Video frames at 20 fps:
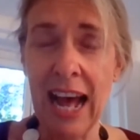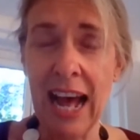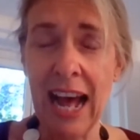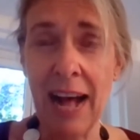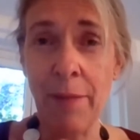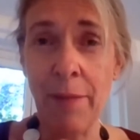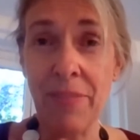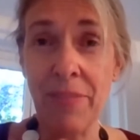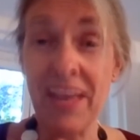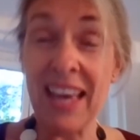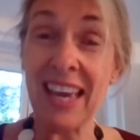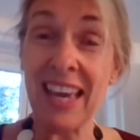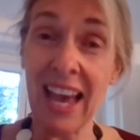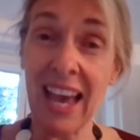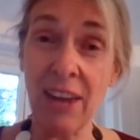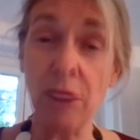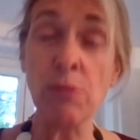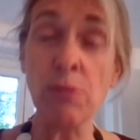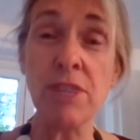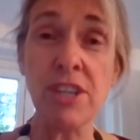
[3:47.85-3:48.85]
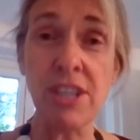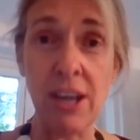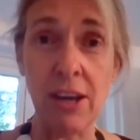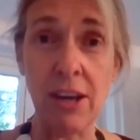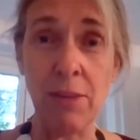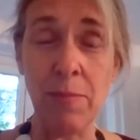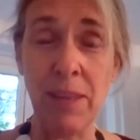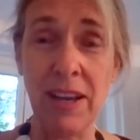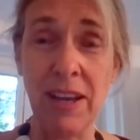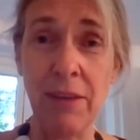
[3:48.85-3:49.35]
There can also
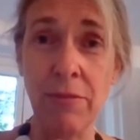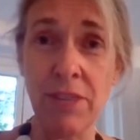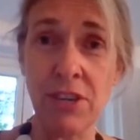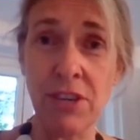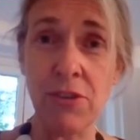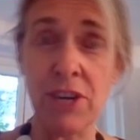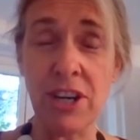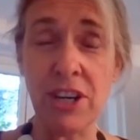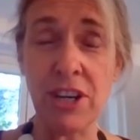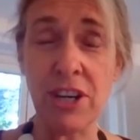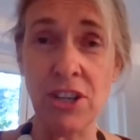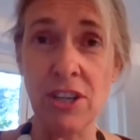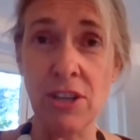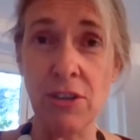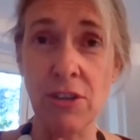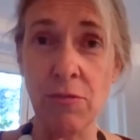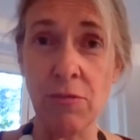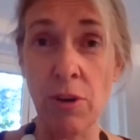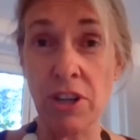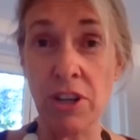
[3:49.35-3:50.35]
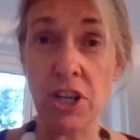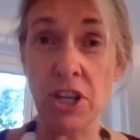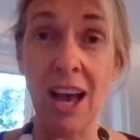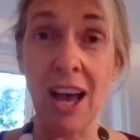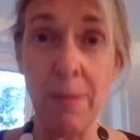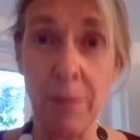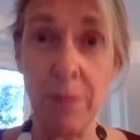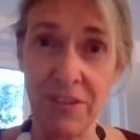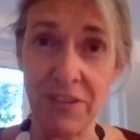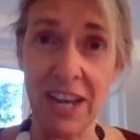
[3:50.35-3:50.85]
be restrictions of what
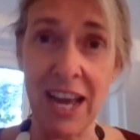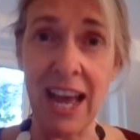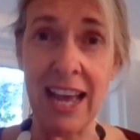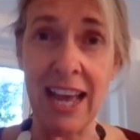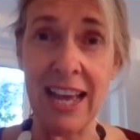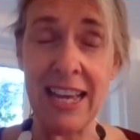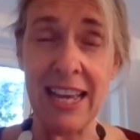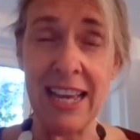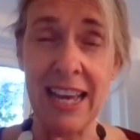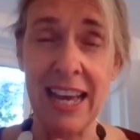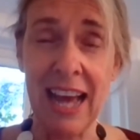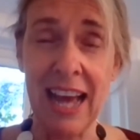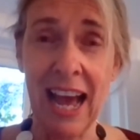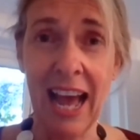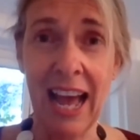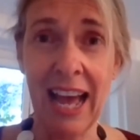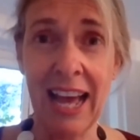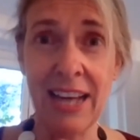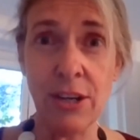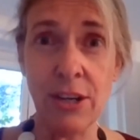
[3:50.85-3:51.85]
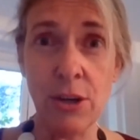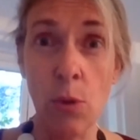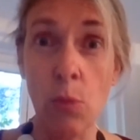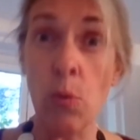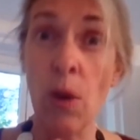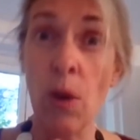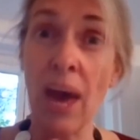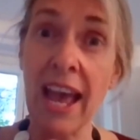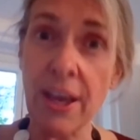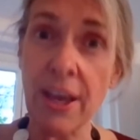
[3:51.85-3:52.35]
time of day and
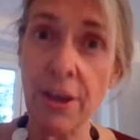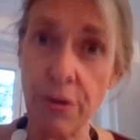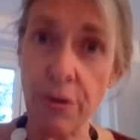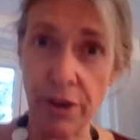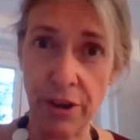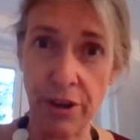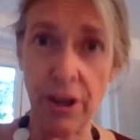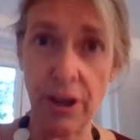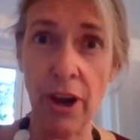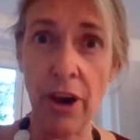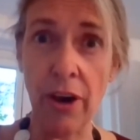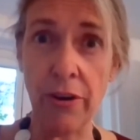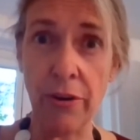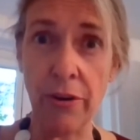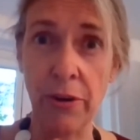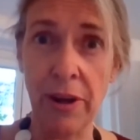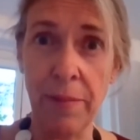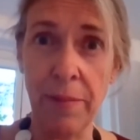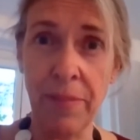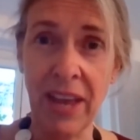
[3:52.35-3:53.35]
where you can go.